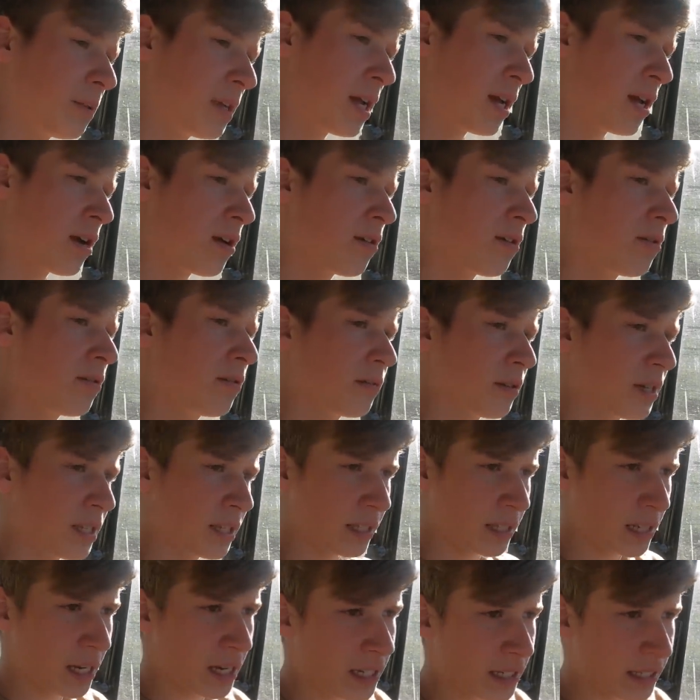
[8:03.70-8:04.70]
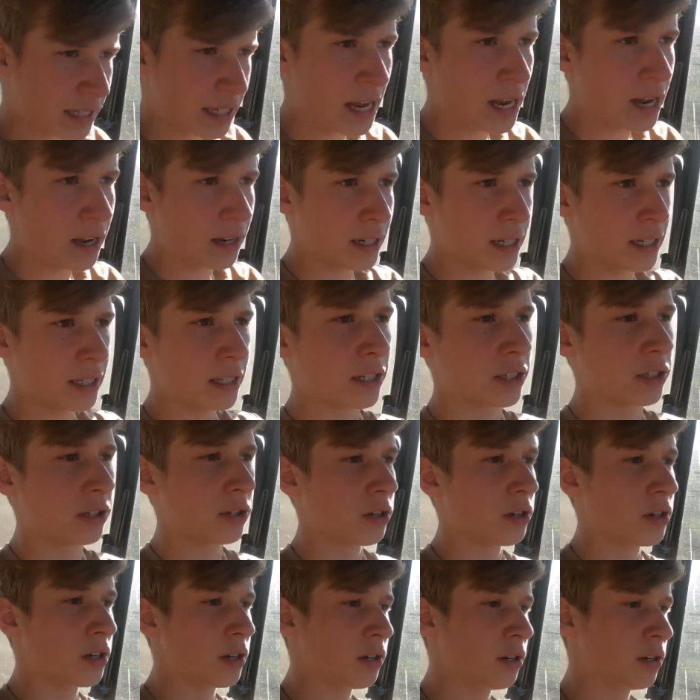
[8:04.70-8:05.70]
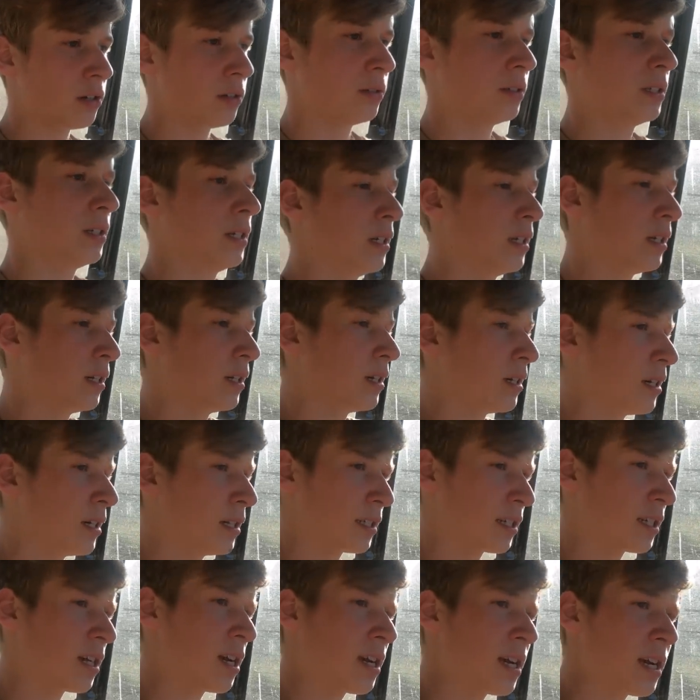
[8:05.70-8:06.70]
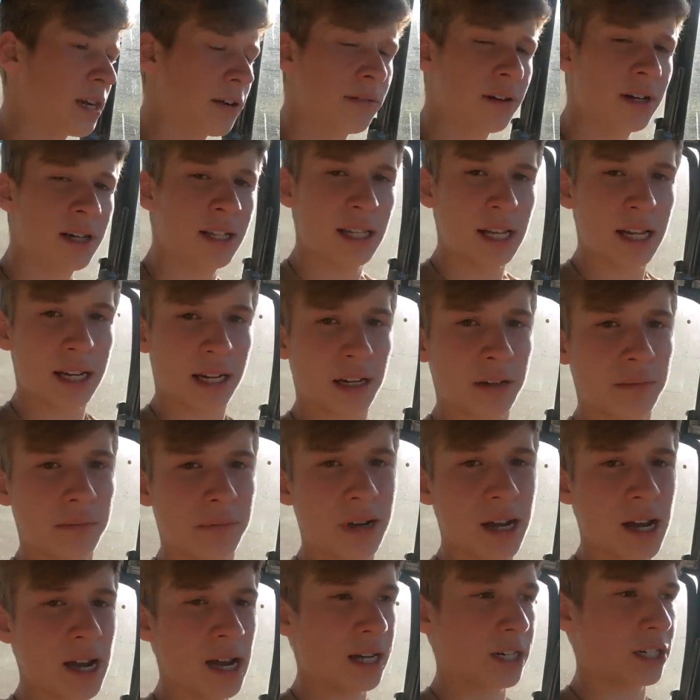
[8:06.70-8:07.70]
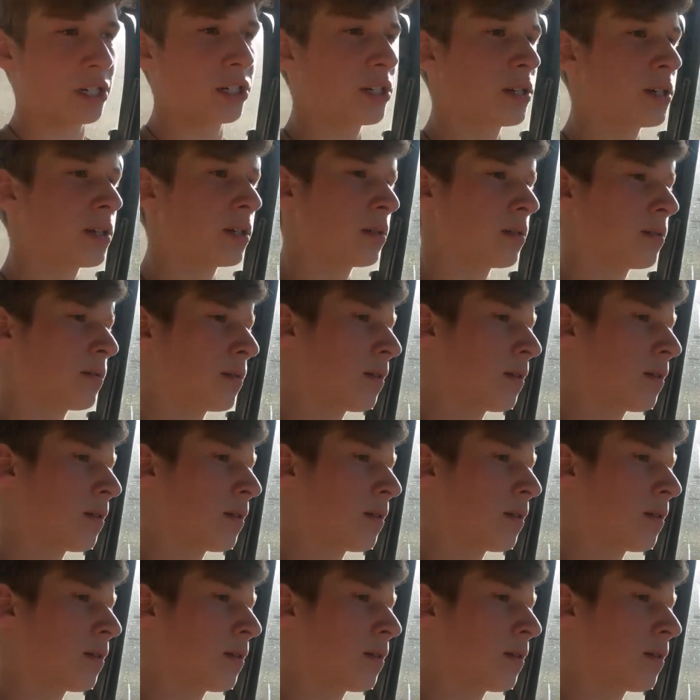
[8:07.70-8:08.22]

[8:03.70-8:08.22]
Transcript: plow it sinks down in the soil it's got to get rid of that compaction